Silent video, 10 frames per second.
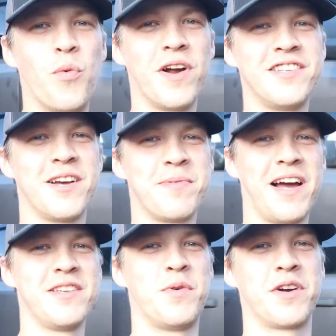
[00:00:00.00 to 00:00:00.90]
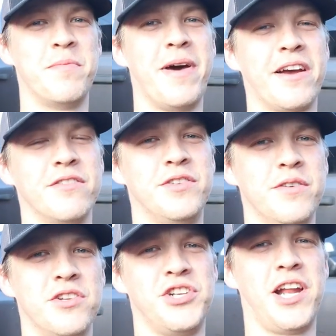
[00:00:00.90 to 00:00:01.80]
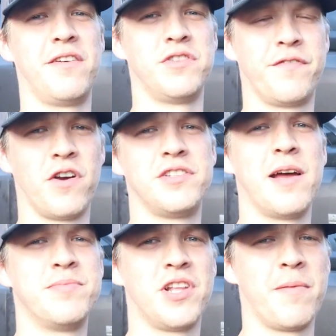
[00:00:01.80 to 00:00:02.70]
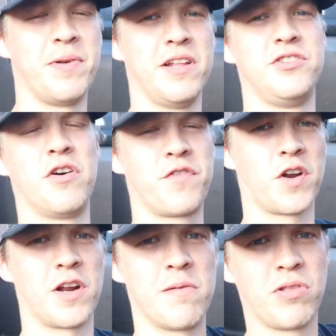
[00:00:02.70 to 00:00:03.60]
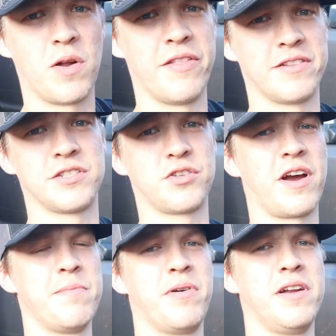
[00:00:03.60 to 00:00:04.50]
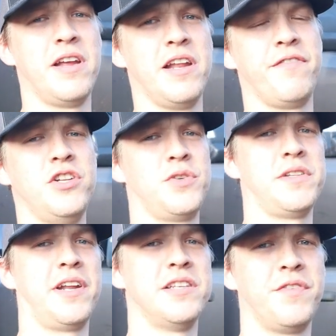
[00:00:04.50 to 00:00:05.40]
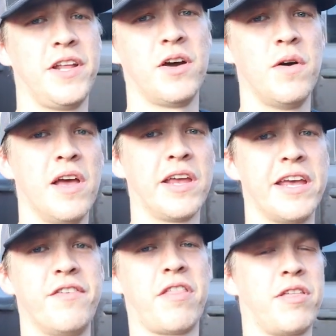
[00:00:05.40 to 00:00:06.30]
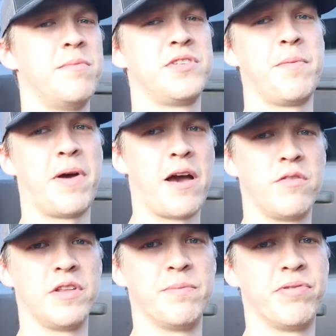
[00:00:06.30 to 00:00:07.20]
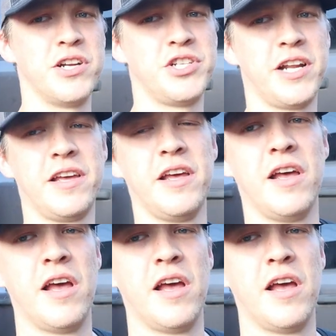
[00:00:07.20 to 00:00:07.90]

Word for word: What is up, guys? Welcome back to the channel. If it's your first time stopping in, don't forget to go down below and hit the subscribe button. And if you enjoyed today's video, give it a thumbs up. I would really appreciate it.